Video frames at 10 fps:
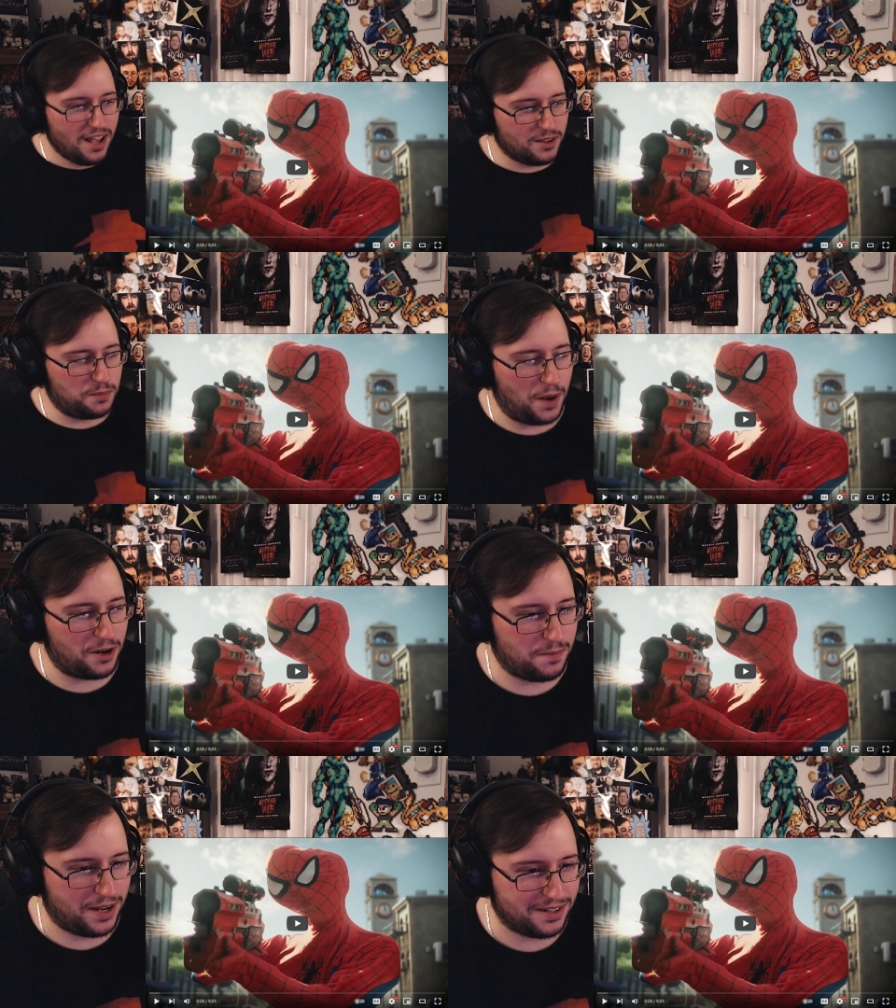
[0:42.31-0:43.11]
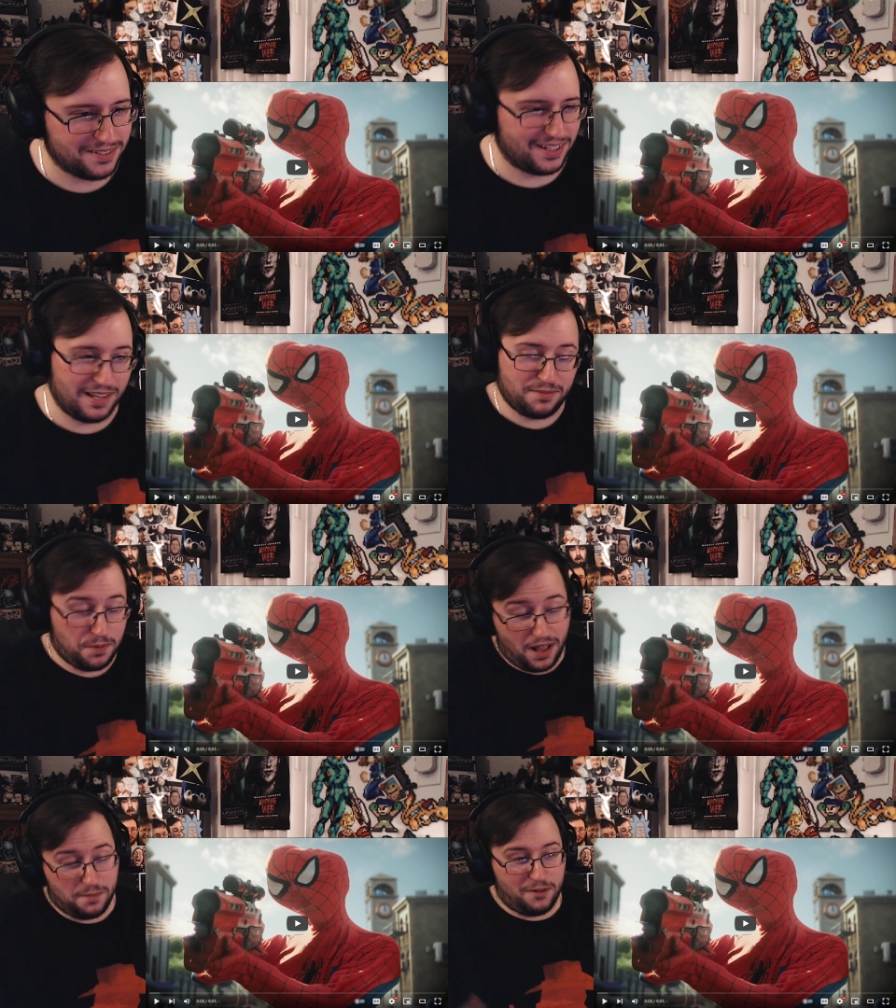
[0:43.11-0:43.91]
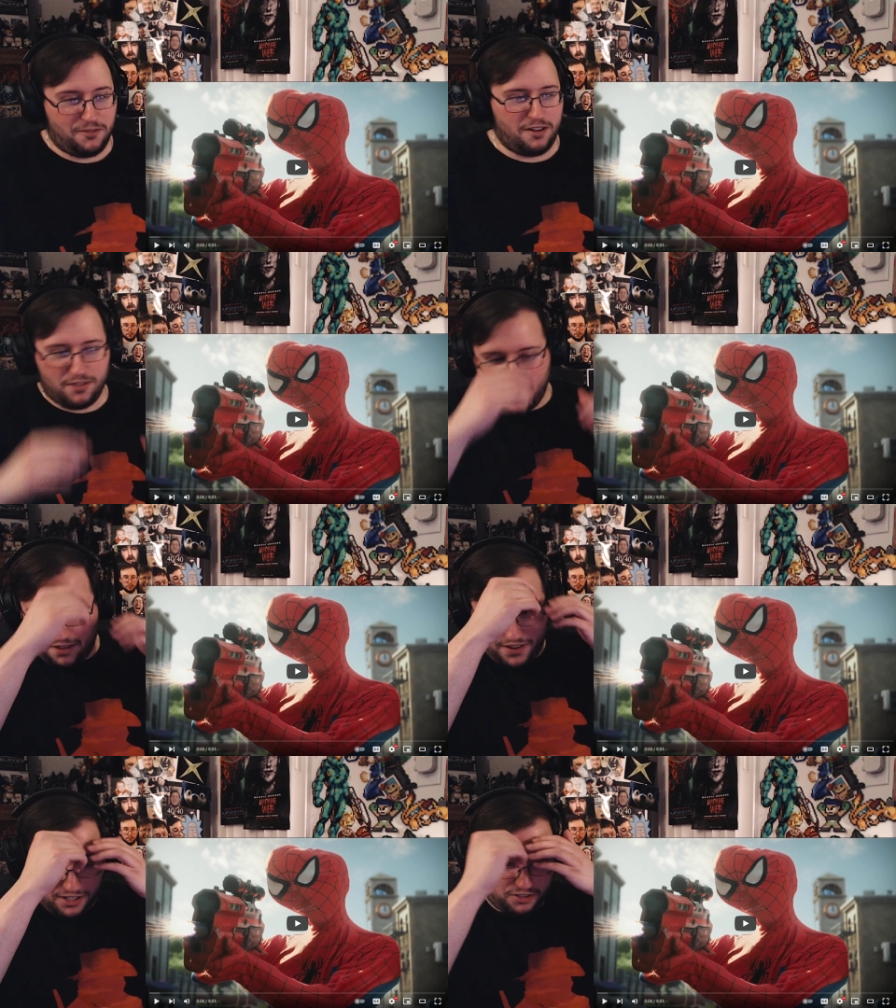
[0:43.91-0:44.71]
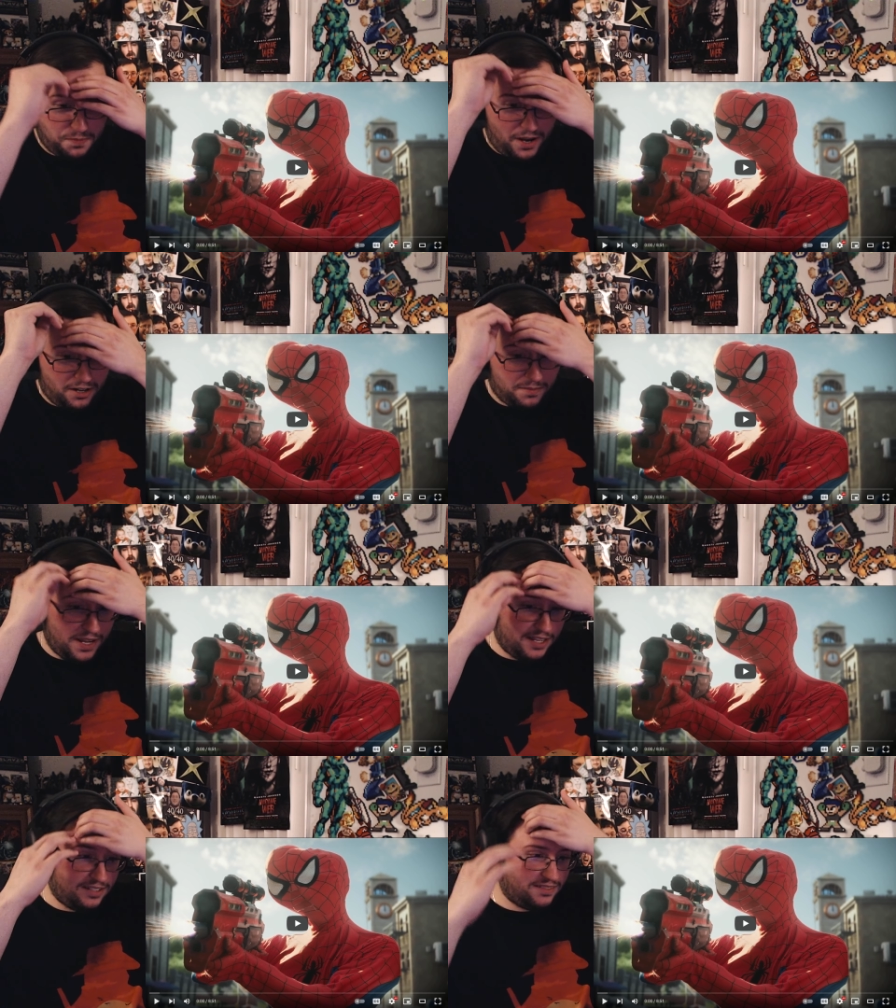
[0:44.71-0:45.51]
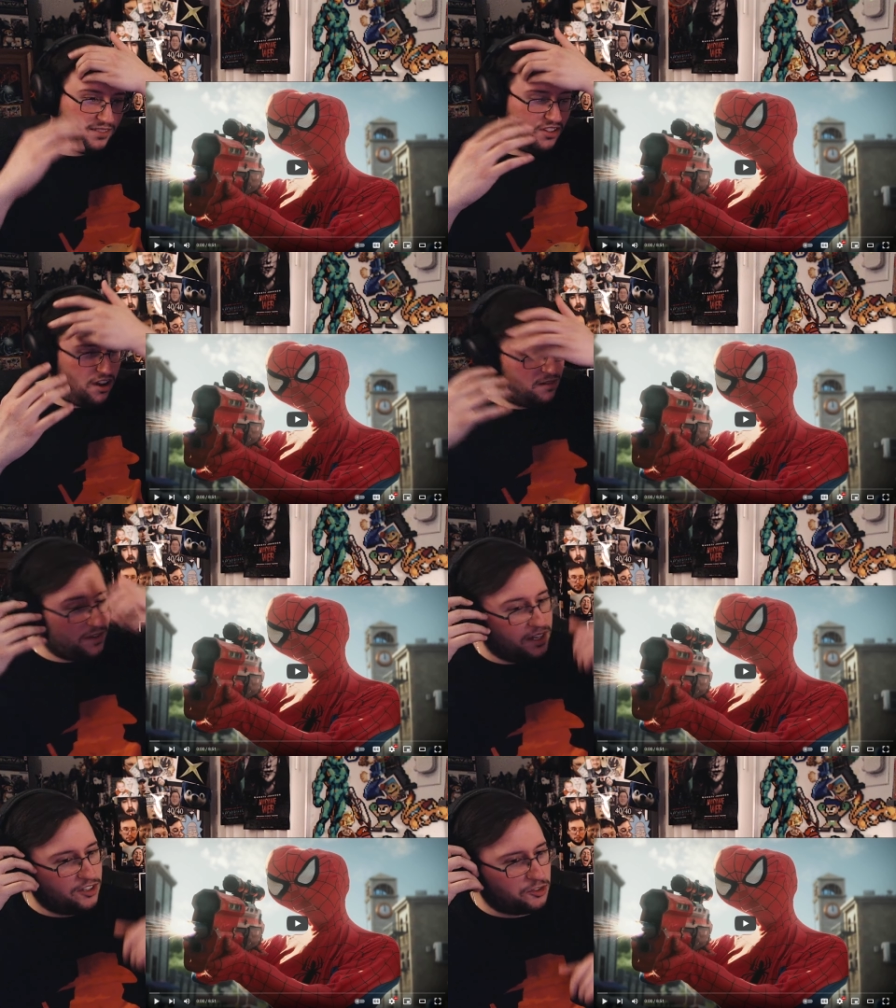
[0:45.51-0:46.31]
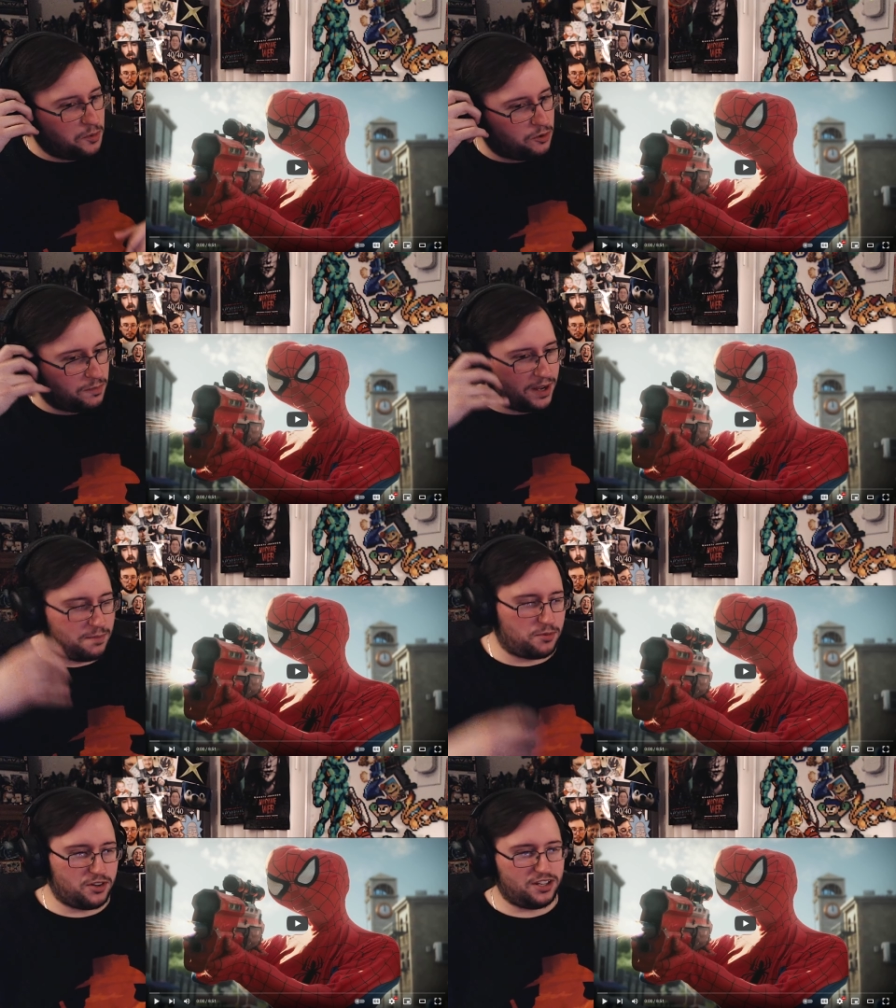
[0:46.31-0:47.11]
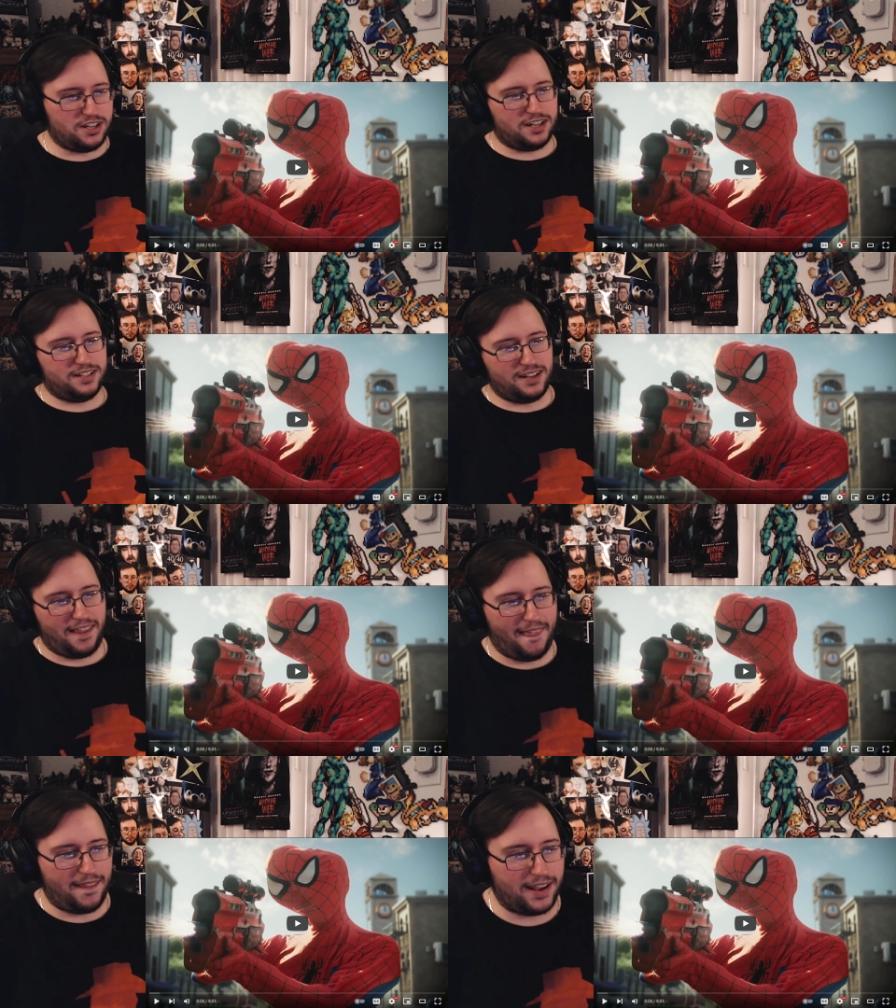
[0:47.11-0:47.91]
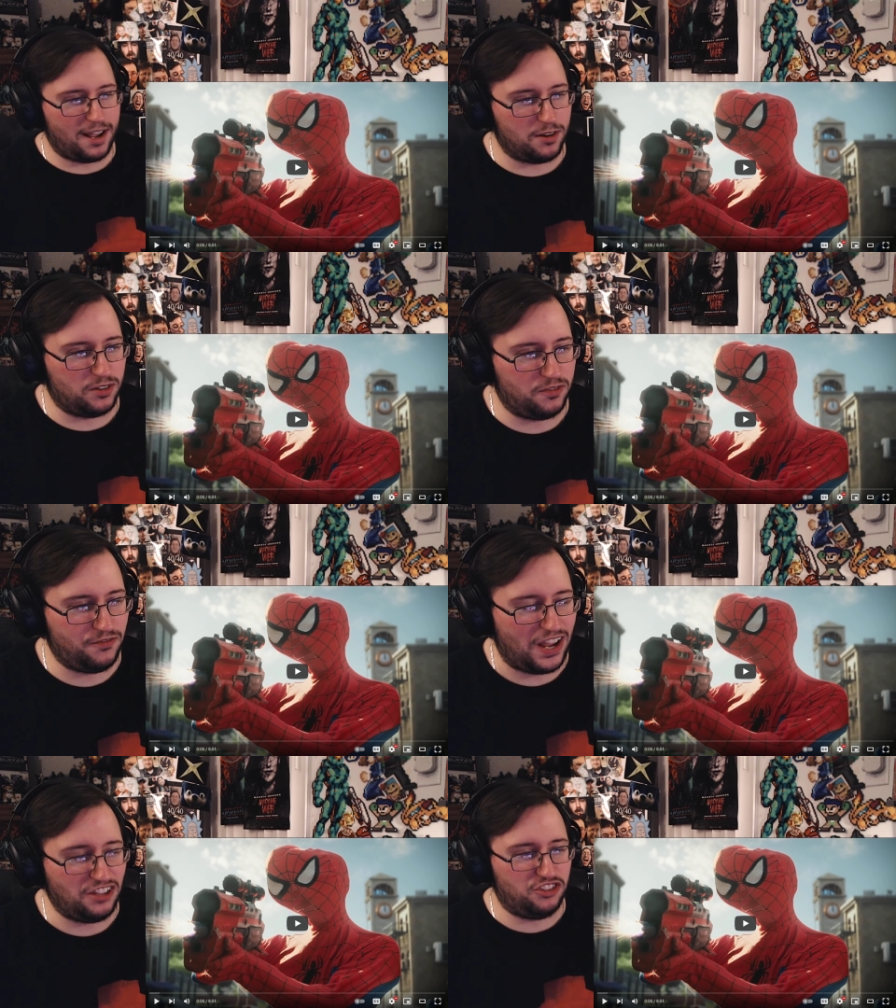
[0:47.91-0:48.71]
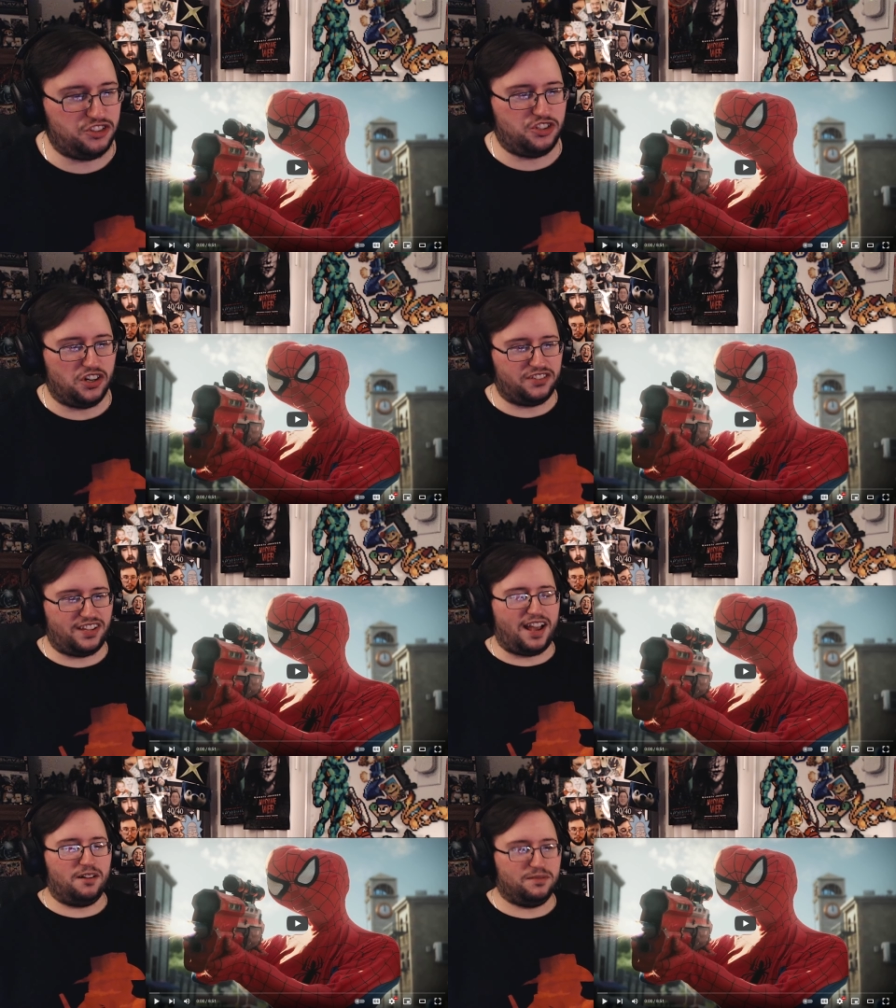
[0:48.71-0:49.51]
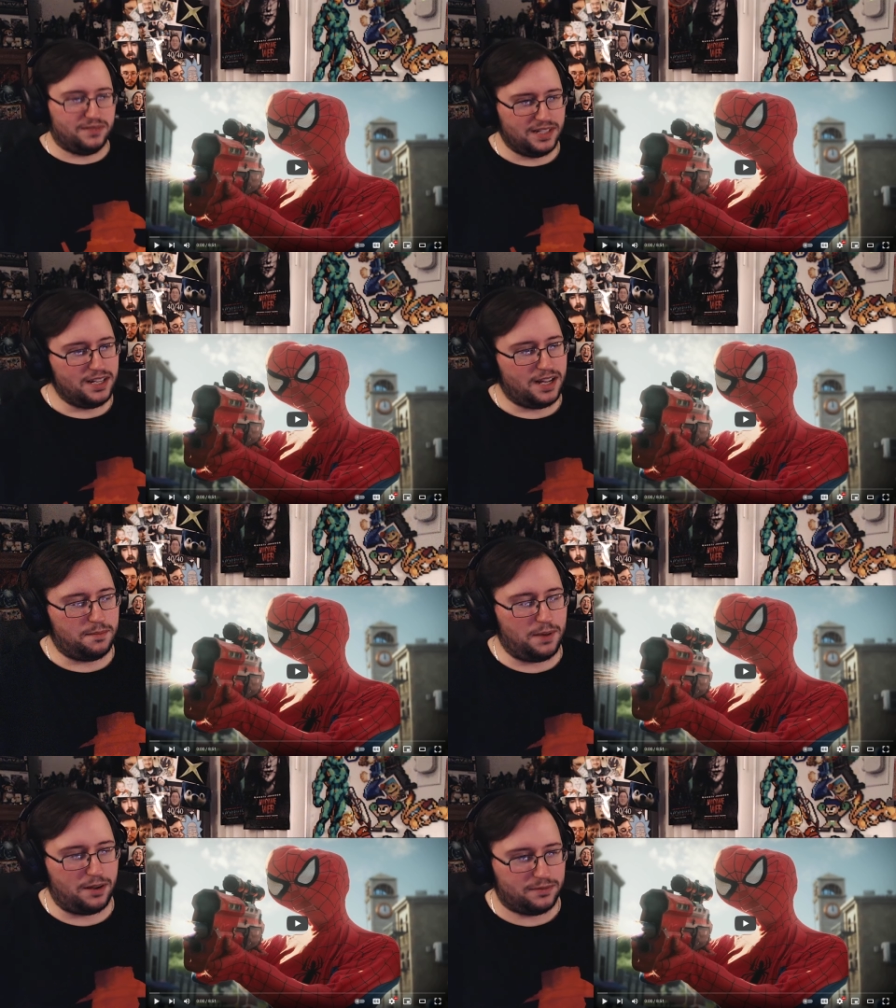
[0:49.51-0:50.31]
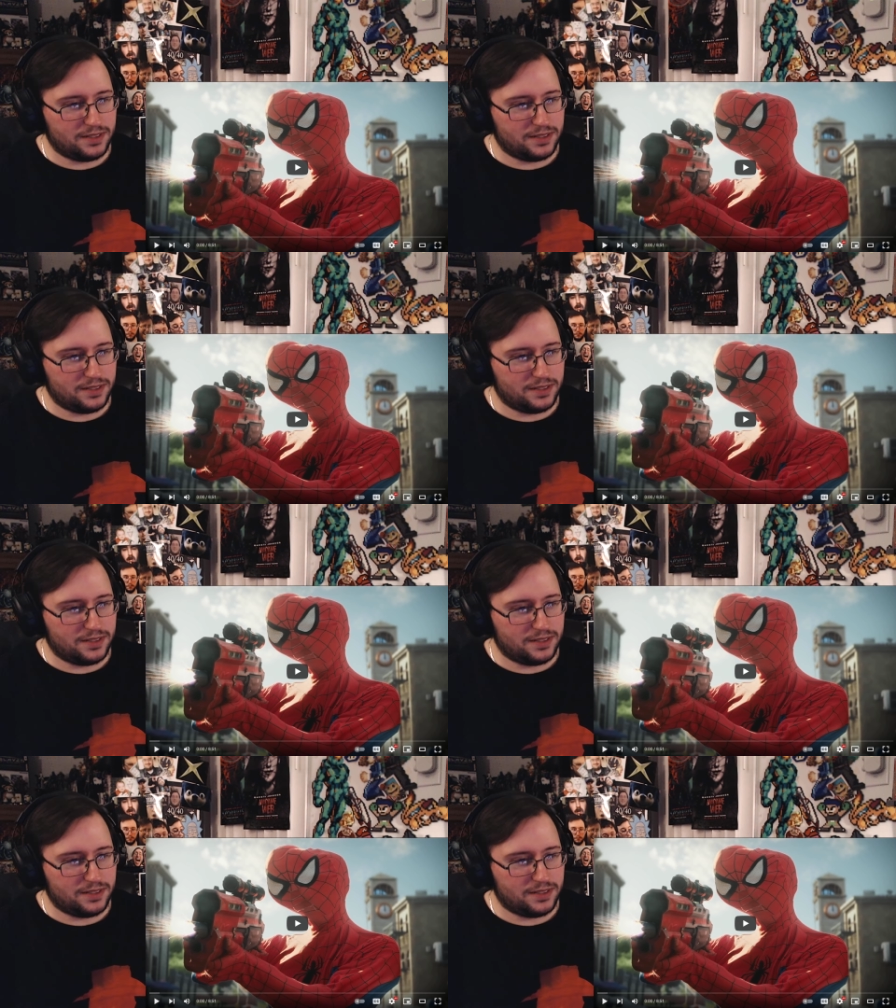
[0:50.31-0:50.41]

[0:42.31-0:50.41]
Spider Man. It's probably my favorite live action Spider Man. So Spooner Man, pretty good. I like how his face juts out about